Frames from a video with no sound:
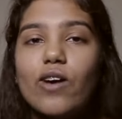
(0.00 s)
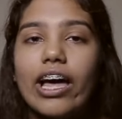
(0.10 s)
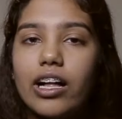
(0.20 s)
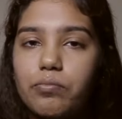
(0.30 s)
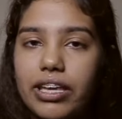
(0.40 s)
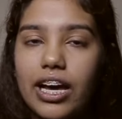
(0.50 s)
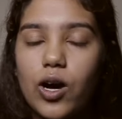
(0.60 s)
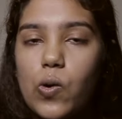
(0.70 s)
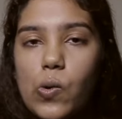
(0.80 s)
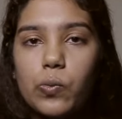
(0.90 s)
to help me
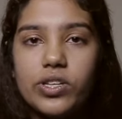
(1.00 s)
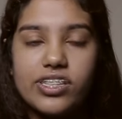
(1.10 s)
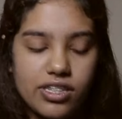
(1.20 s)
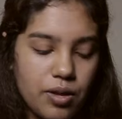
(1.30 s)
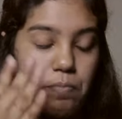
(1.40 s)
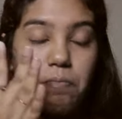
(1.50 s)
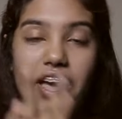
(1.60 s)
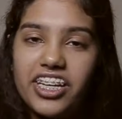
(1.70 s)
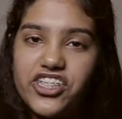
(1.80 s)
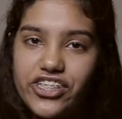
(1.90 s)
out with
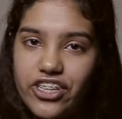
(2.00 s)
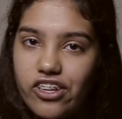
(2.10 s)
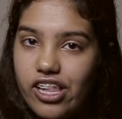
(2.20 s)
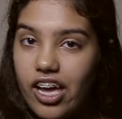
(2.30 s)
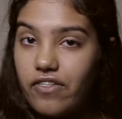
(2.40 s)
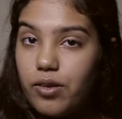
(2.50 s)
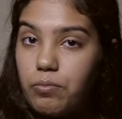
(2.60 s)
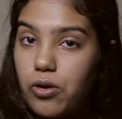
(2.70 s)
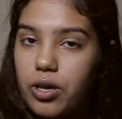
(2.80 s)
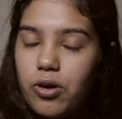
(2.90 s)
managing your life and
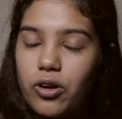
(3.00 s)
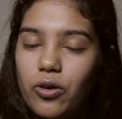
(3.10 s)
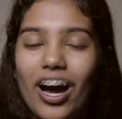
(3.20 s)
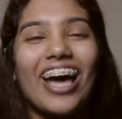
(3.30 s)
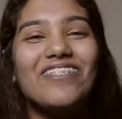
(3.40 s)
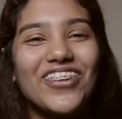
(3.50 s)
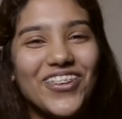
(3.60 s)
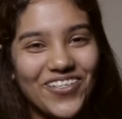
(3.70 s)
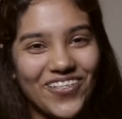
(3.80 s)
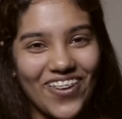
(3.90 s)
Pokemon Go, I have a
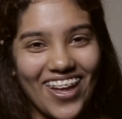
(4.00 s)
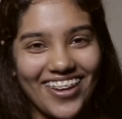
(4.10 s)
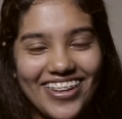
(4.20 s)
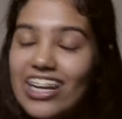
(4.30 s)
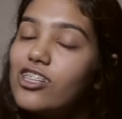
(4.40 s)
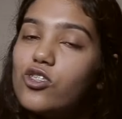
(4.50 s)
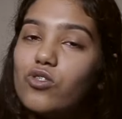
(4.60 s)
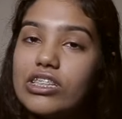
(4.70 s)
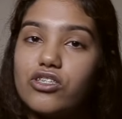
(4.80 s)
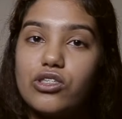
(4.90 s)
good friend
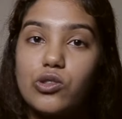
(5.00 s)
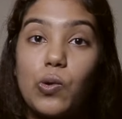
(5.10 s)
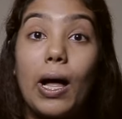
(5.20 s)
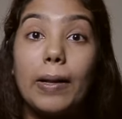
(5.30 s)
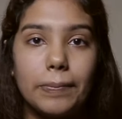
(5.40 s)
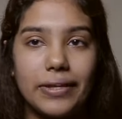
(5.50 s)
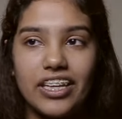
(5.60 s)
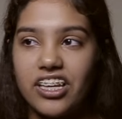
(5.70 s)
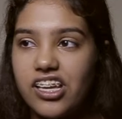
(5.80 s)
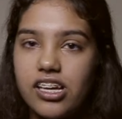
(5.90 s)
to intro to help
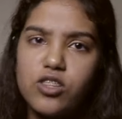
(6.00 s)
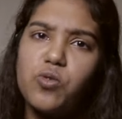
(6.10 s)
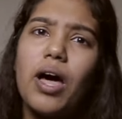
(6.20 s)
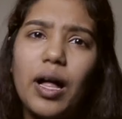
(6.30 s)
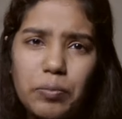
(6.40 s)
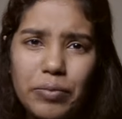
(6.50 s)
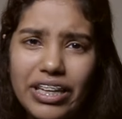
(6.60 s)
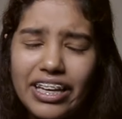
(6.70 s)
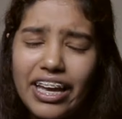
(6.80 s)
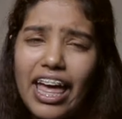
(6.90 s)
me, to help
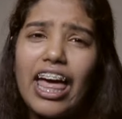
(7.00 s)
me